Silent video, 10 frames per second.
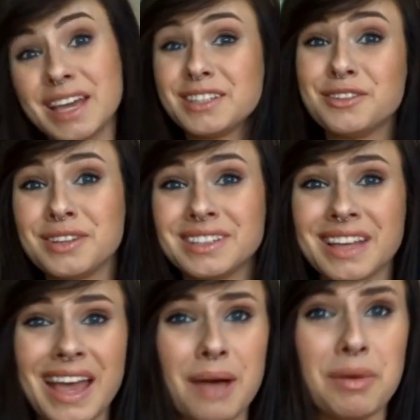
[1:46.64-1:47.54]
Guess you could
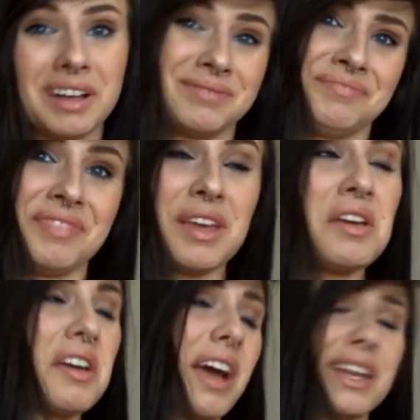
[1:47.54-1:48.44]
say I'm a,
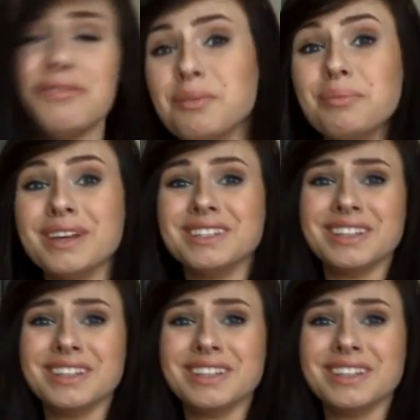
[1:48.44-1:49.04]
kind of a big